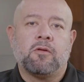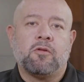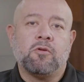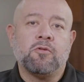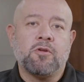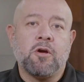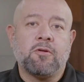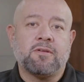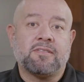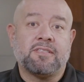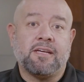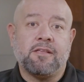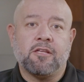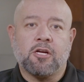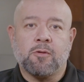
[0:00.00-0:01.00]
You'll notice
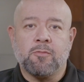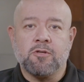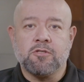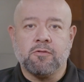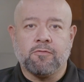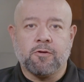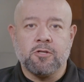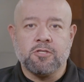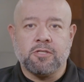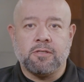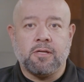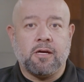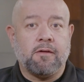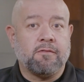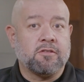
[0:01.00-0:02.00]
in the commercial
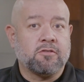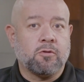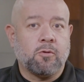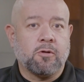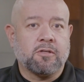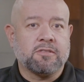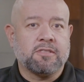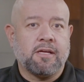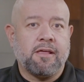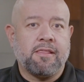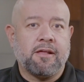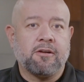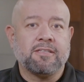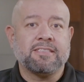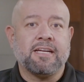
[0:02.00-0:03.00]
version of this course,
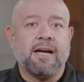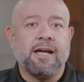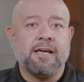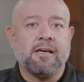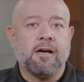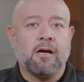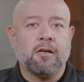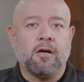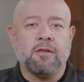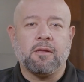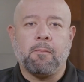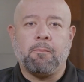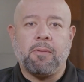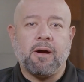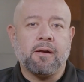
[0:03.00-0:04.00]
there is an icon on the
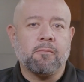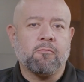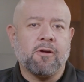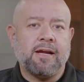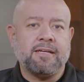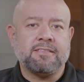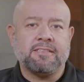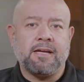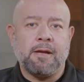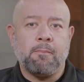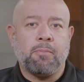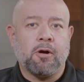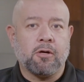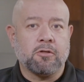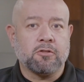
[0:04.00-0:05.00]
bottom right saying
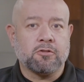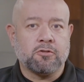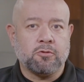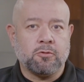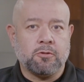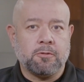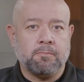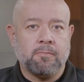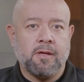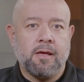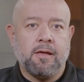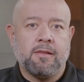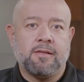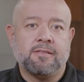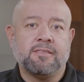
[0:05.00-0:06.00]
Partner Tool.
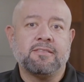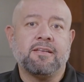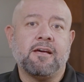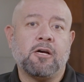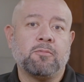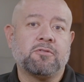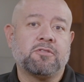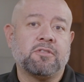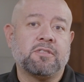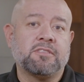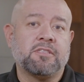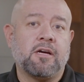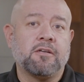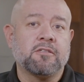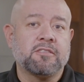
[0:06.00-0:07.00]
This is to help
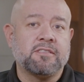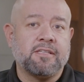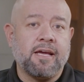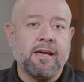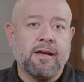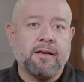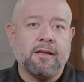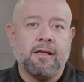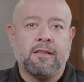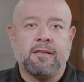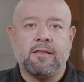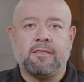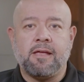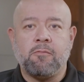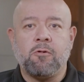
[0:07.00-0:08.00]
students understand
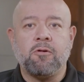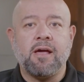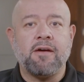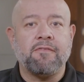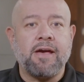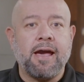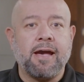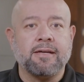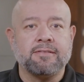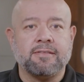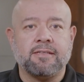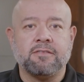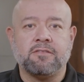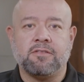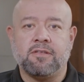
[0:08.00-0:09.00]
that they won't have
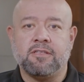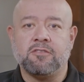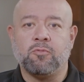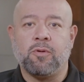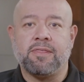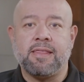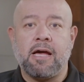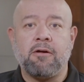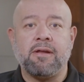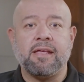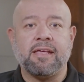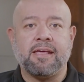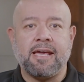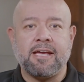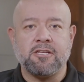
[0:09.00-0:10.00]
access to this without
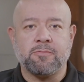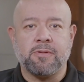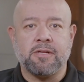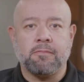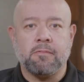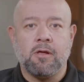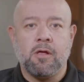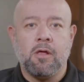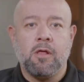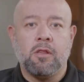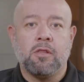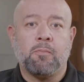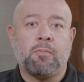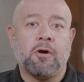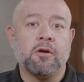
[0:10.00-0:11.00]
engagement.
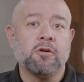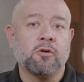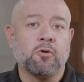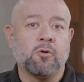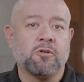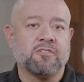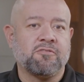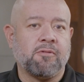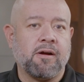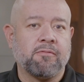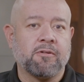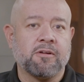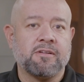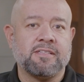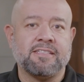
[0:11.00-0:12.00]
The partner course,
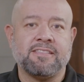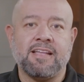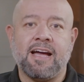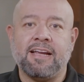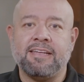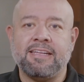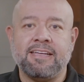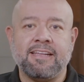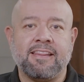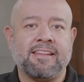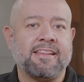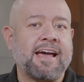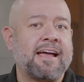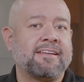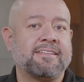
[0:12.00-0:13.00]
however, does not need
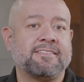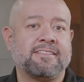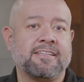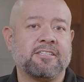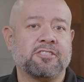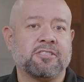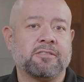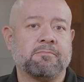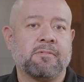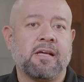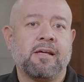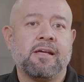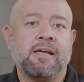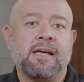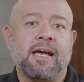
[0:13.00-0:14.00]
that distinction,
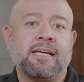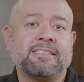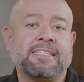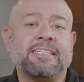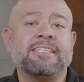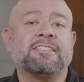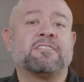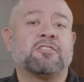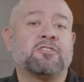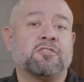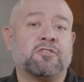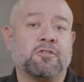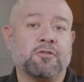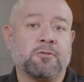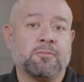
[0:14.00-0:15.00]
as it is
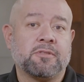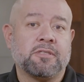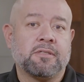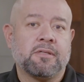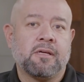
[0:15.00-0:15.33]
assumed.